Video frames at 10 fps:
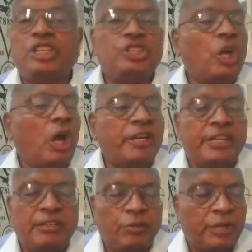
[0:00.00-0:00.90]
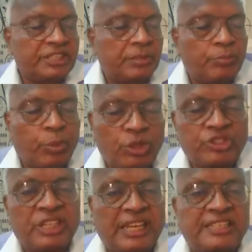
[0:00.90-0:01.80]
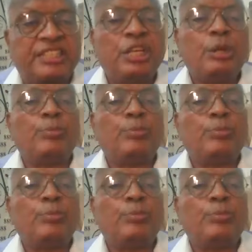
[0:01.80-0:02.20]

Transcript: not in a way some books tells.